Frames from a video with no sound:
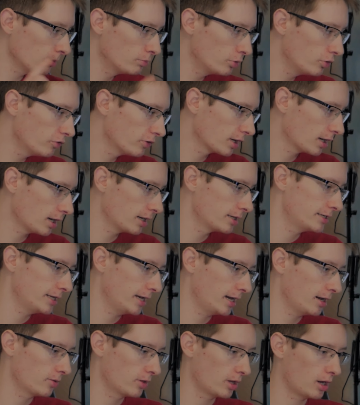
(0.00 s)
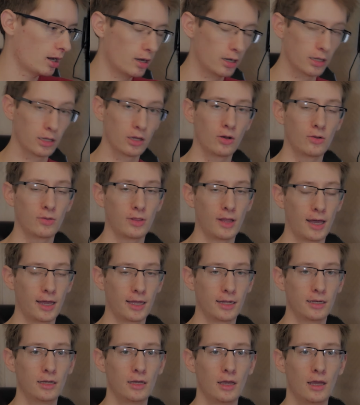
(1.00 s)
Moving on down the audio
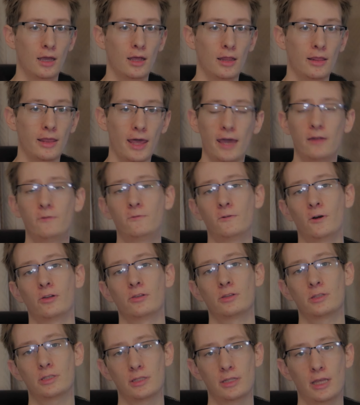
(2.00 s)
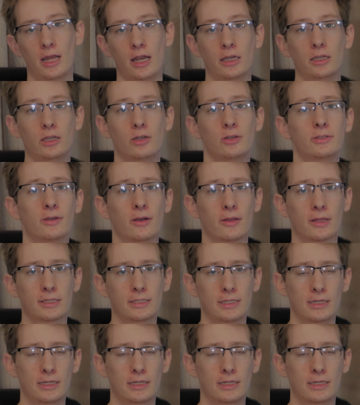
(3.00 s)
line, the headphones that I use are the